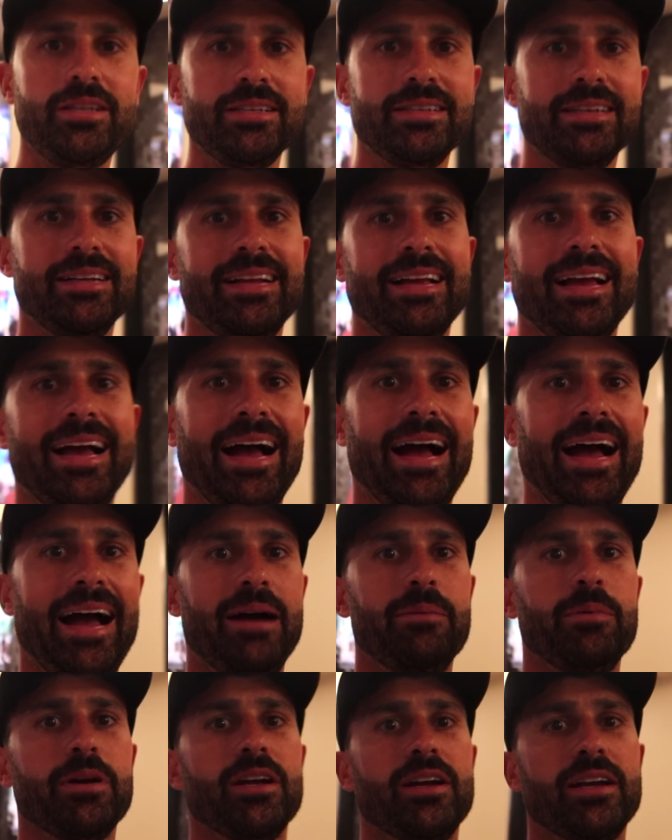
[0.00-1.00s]

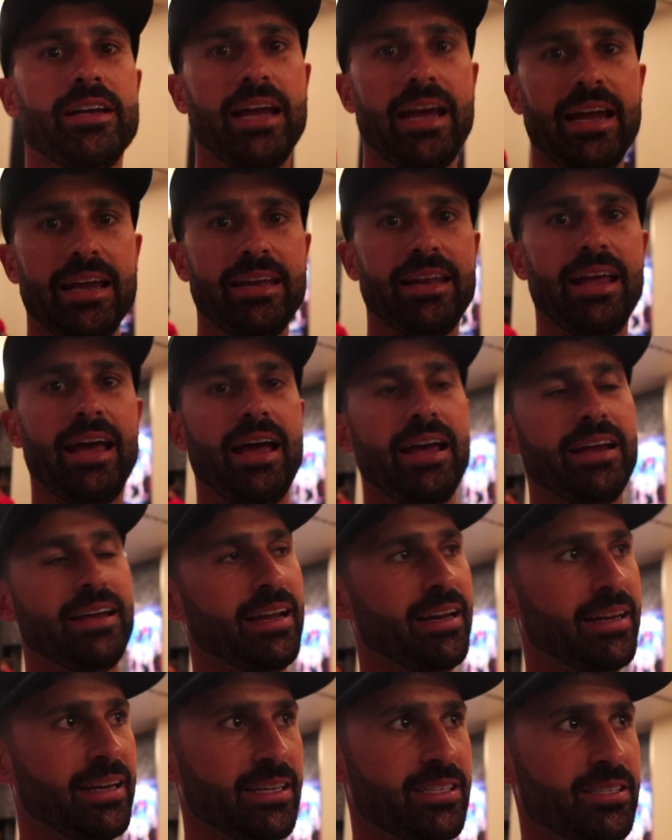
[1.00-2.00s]
And we're gonna get in there,
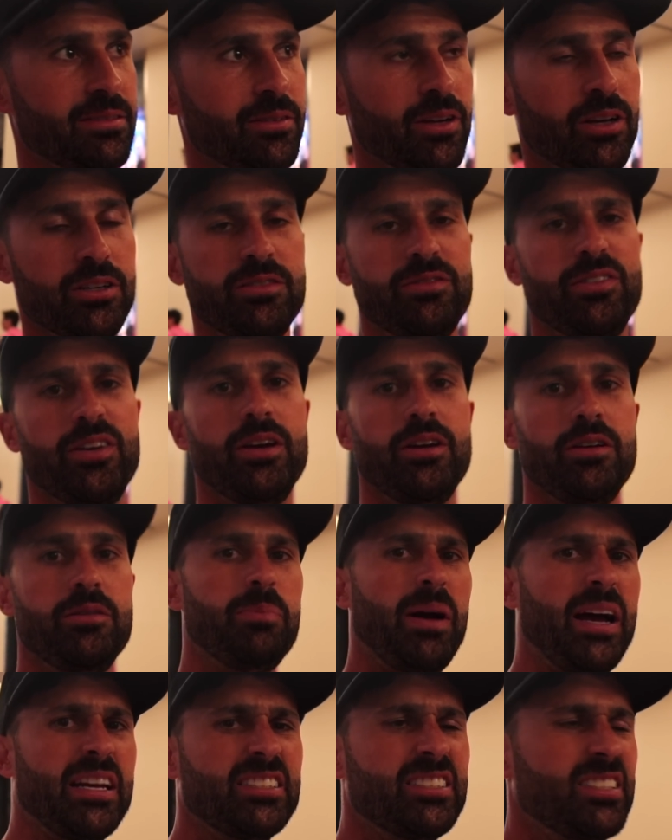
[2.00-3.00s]
get the kids some nice food,
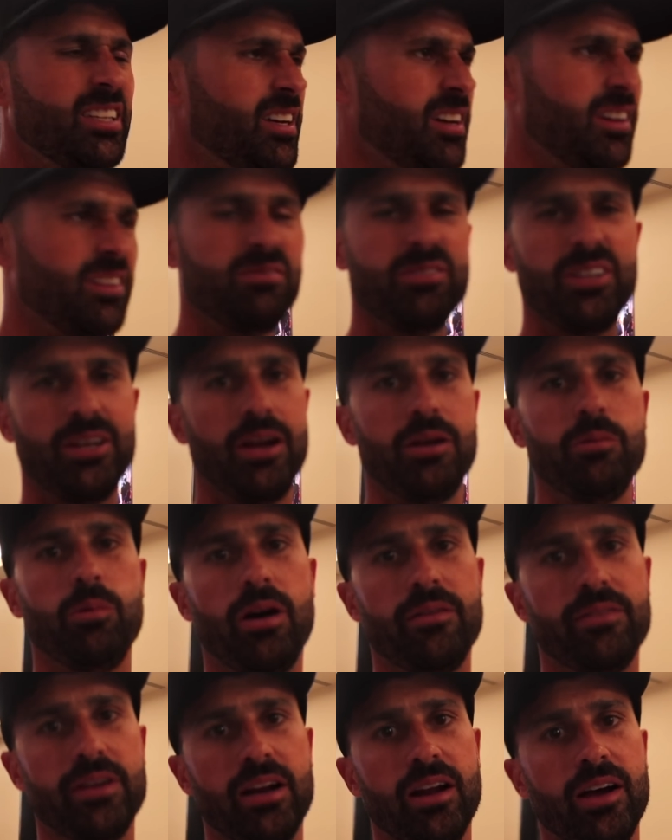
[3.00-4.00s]
pasta, you know,
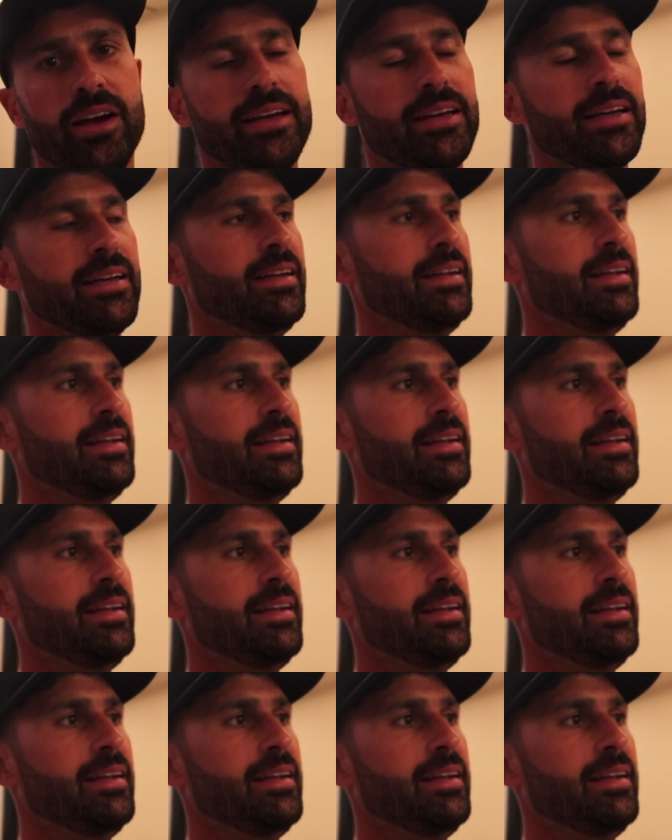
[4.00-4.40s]
whatever they like.